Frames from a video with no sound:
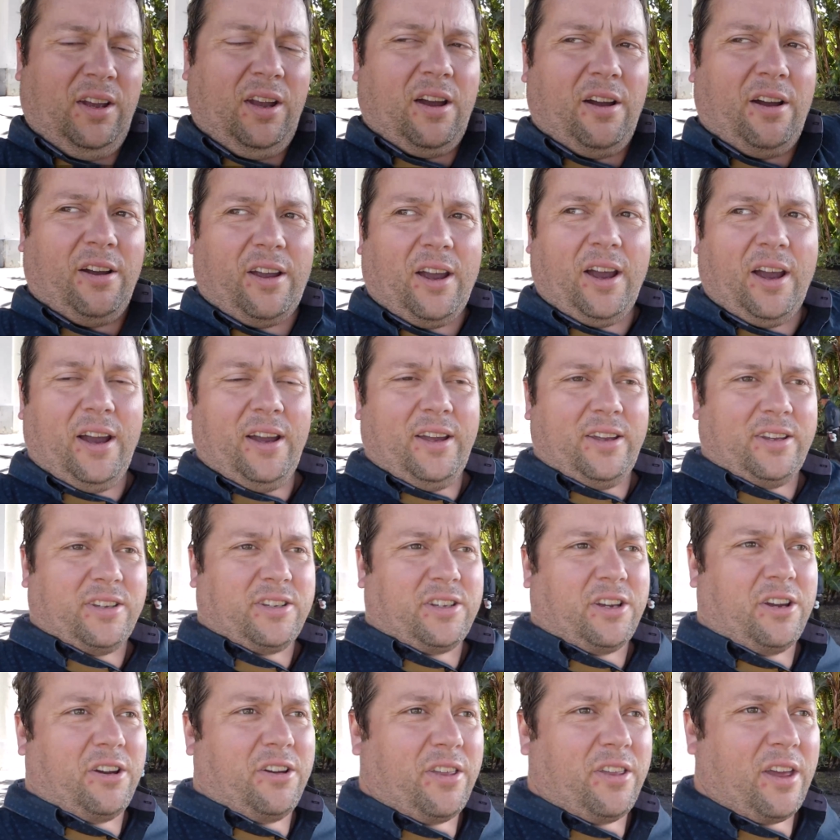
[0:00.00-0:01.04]
Okay,
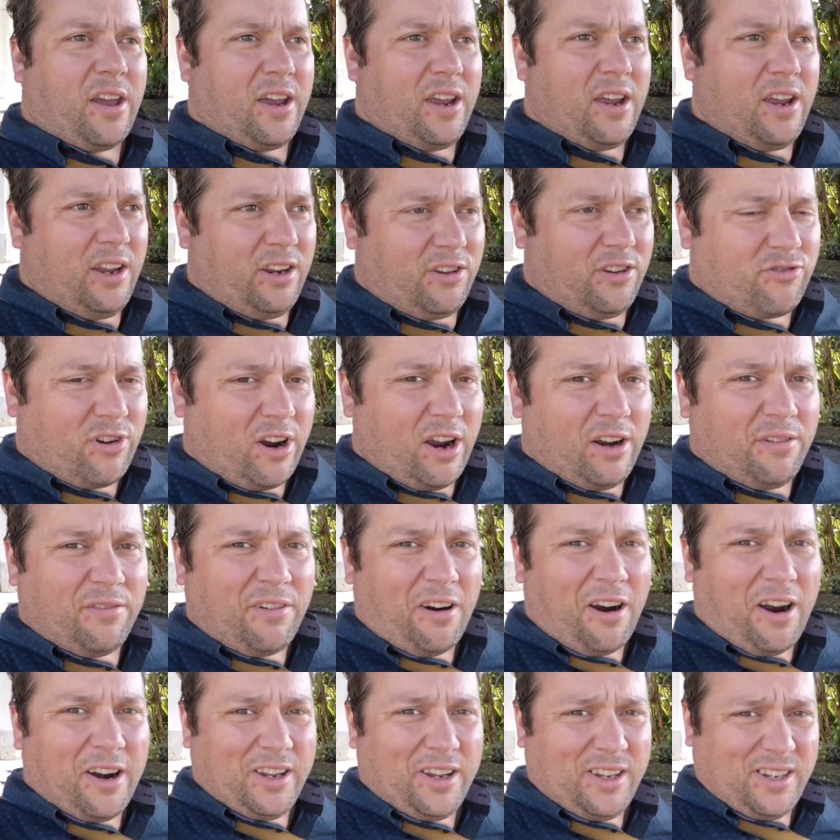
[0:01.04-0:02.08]
so the train
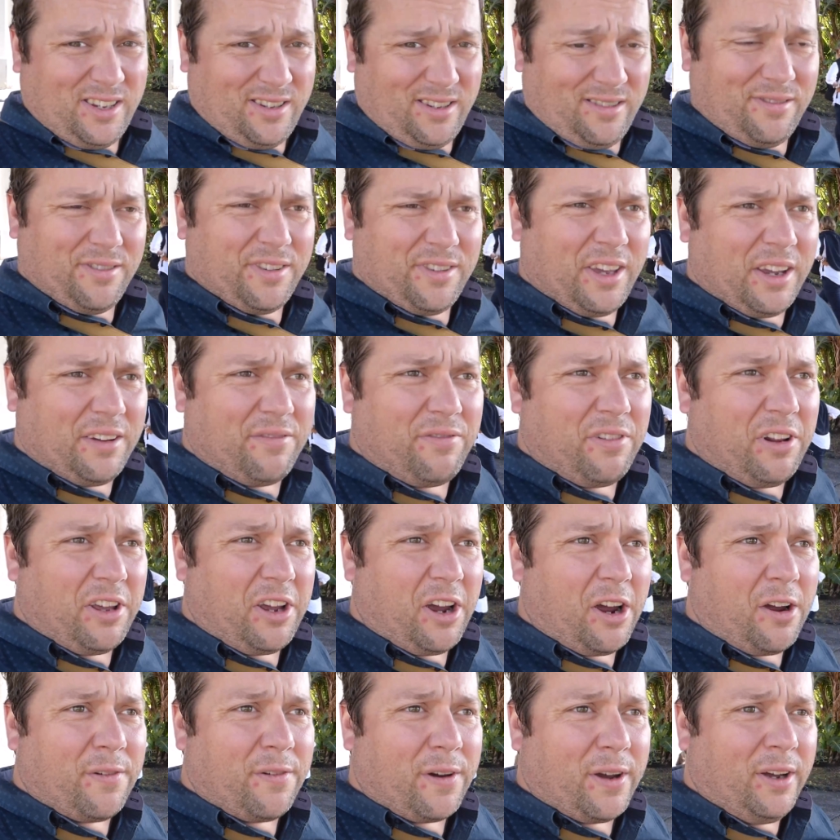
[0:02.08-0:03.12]
ride is thankfully
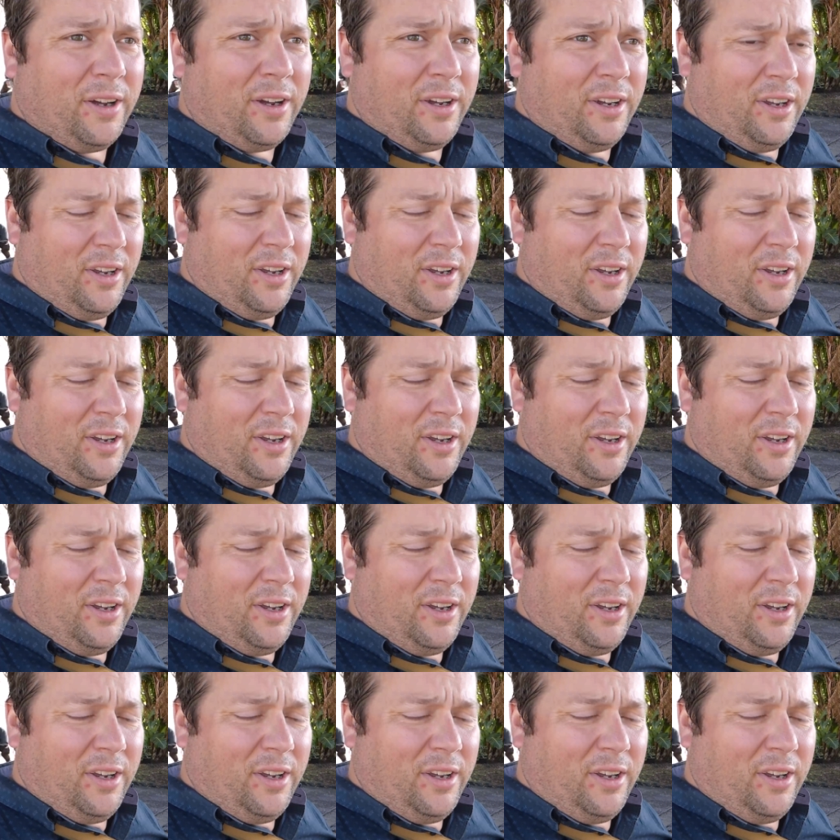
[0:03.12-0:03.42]
over.